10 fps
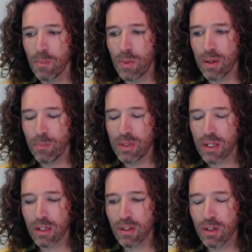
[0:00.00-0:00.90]
but in
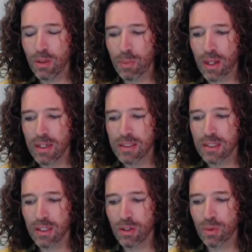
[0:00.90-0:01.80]
particular the place
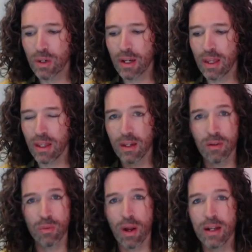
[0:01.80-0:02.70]
that you are
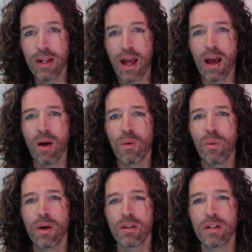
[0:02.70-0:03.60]
in right now
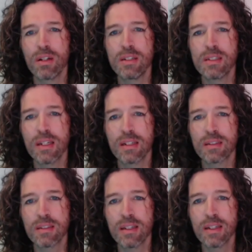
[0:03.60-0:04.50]
while you're listening
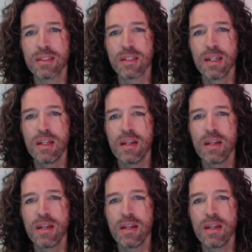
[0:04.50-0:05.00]
to this